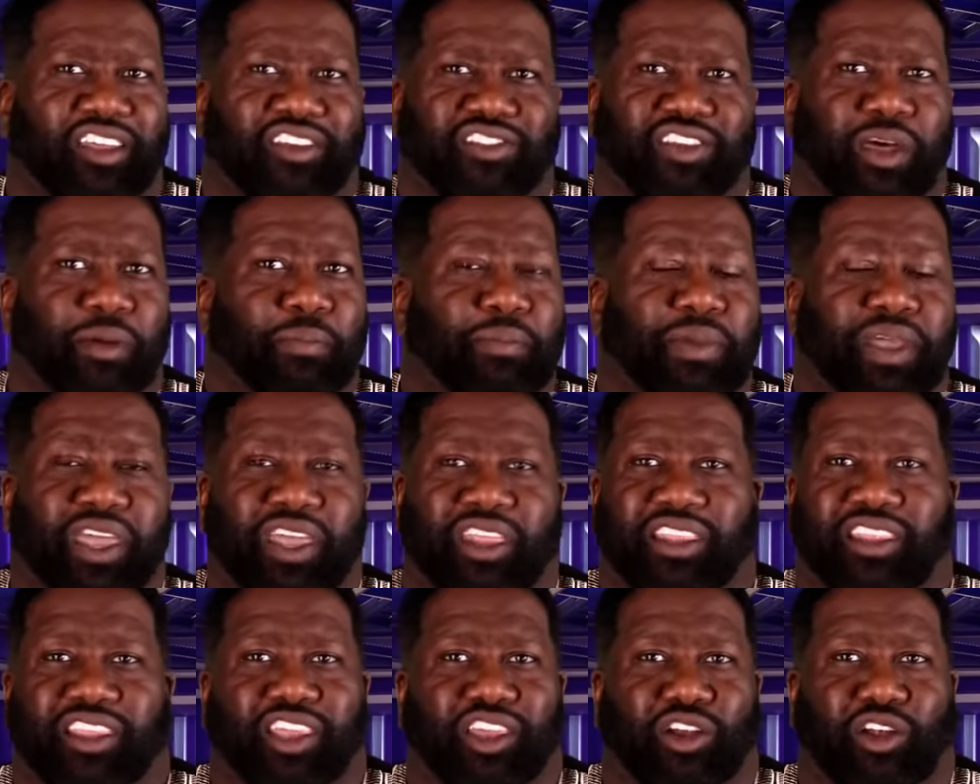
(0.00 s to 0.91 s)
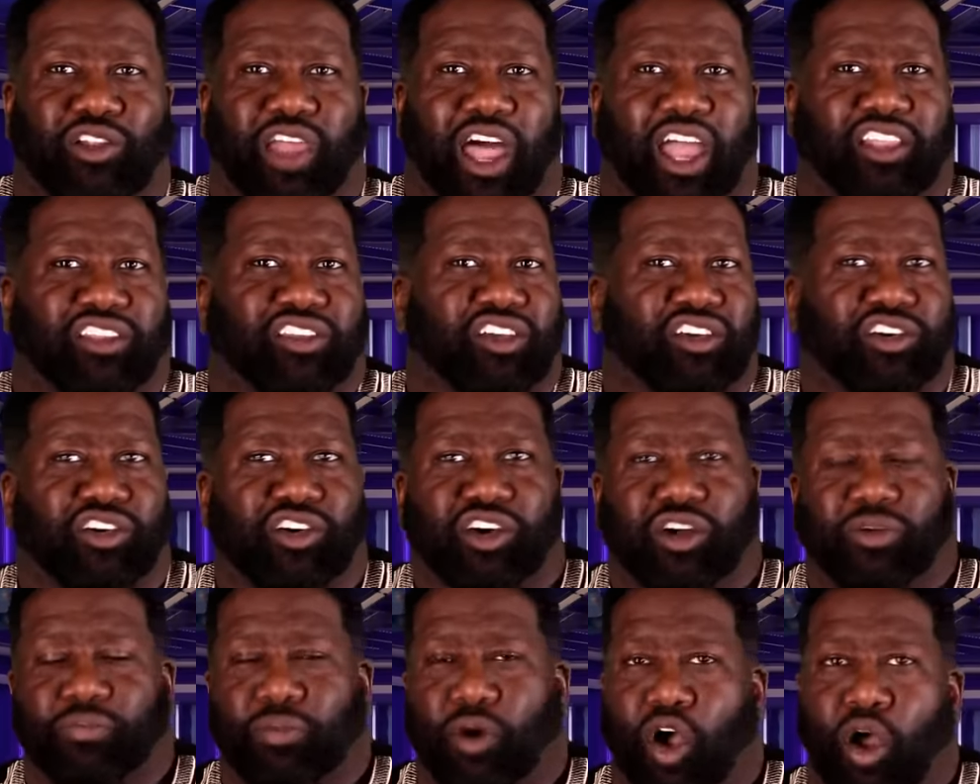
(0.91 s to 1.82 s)
Some men, you know, like to
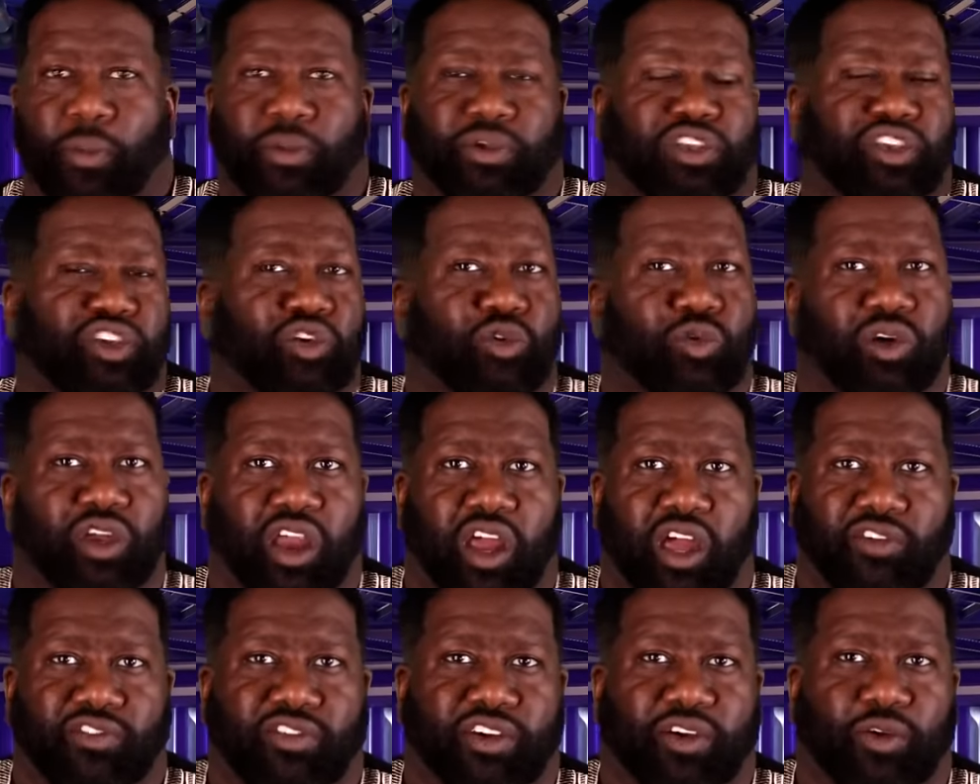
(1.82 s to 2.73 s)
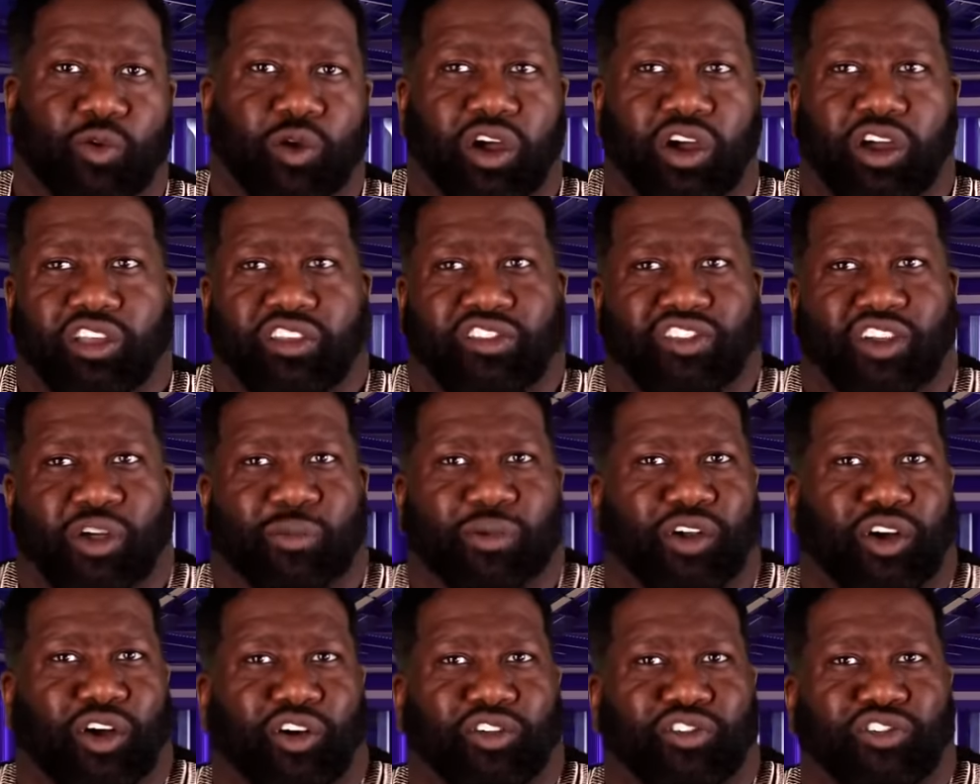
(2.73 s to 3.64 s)
cook, barbecue, whatever. Well, in
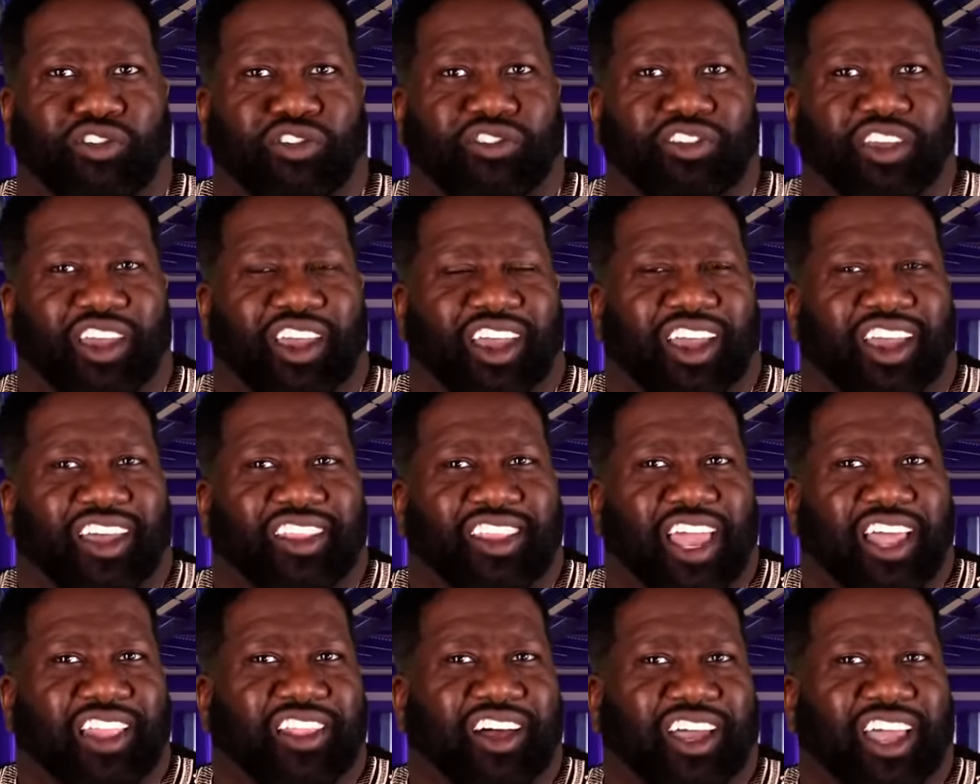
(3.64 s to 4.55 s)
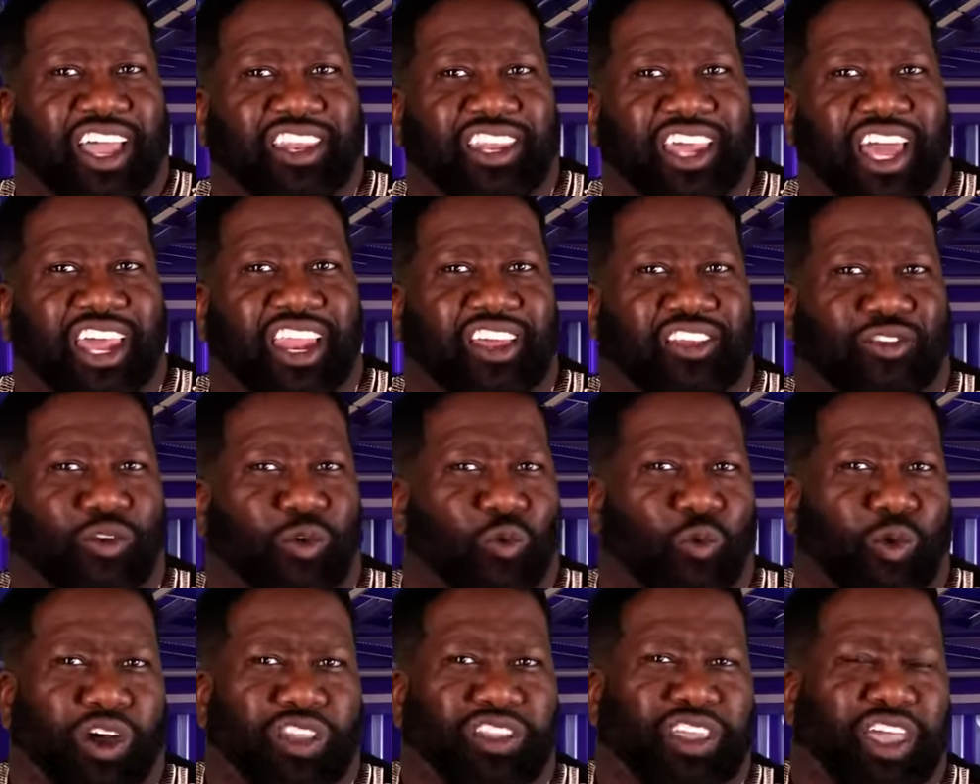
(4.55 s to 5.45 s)
some cultures, they look at that as
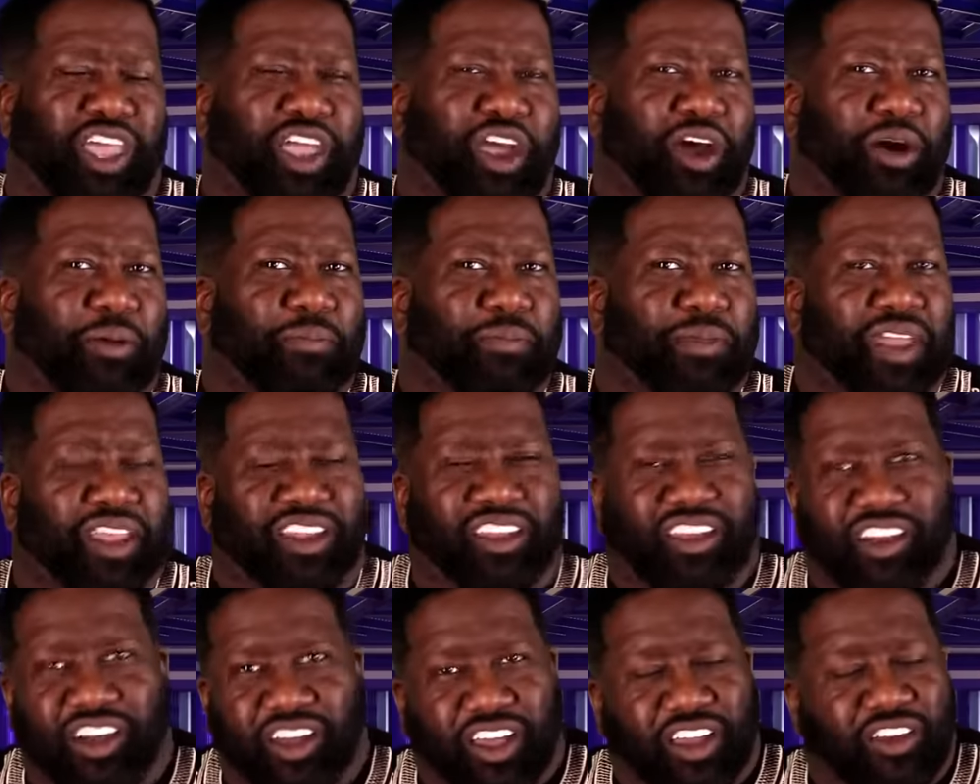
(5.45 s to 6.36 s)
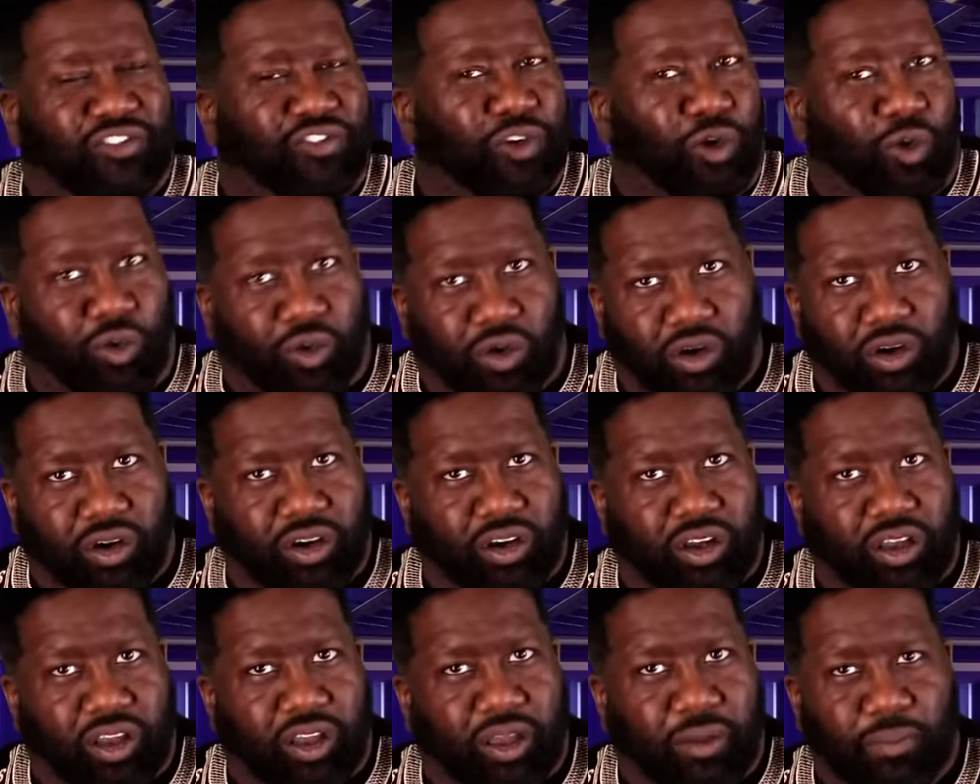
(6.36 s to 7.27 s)
what the hell men cooking for?
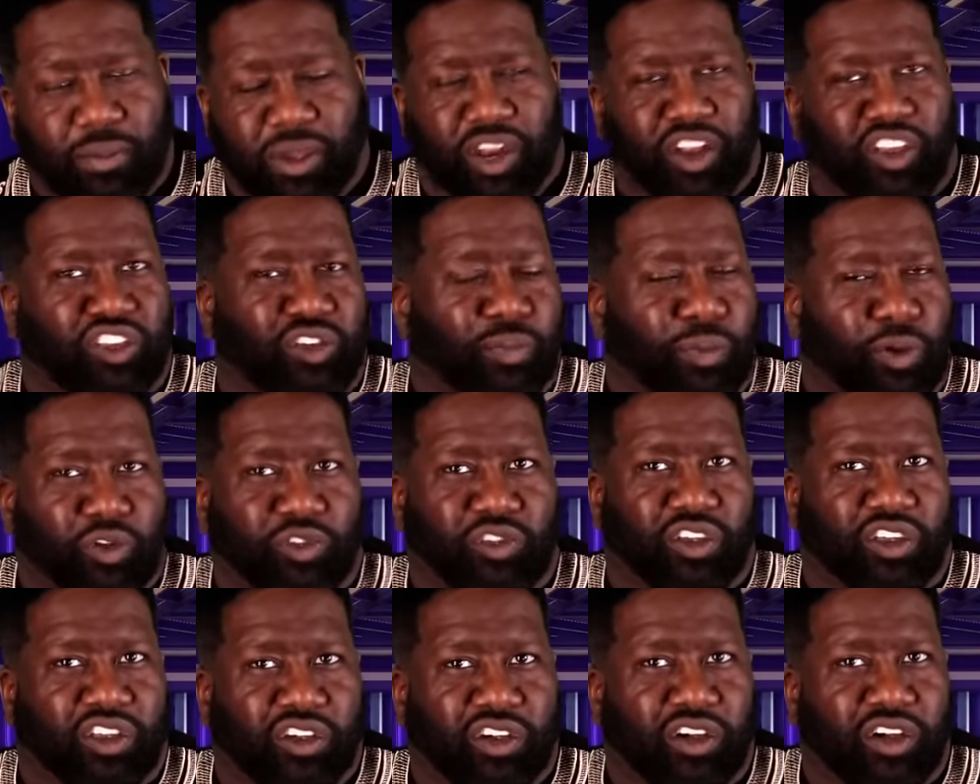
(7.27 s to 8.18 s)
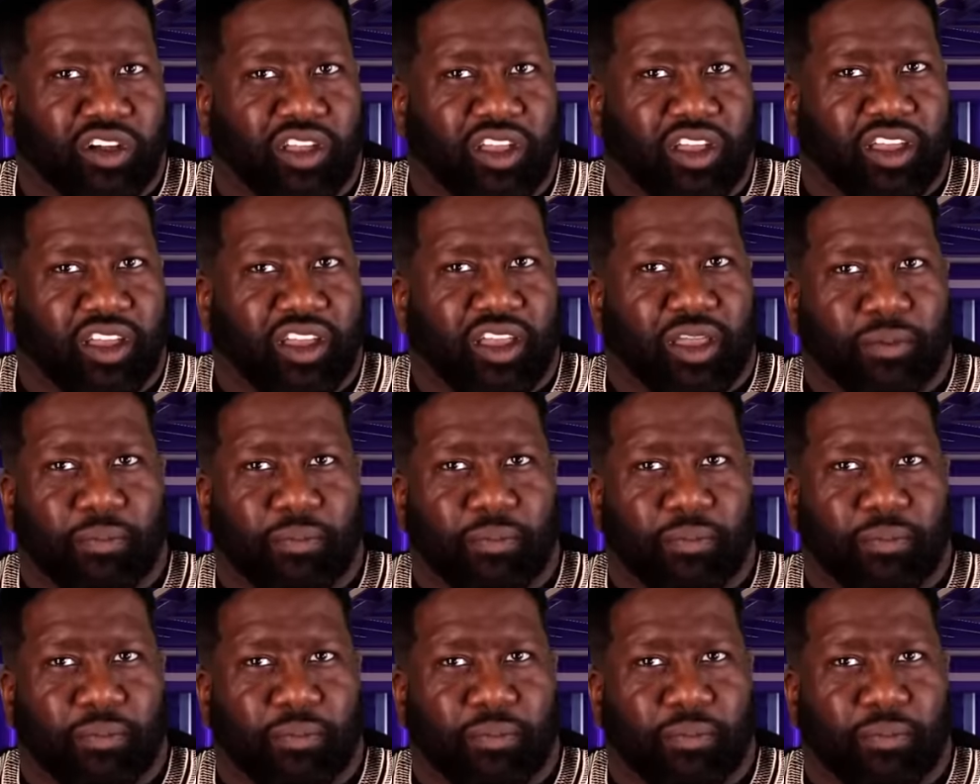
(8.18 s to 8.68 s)
Men are supposed to cook.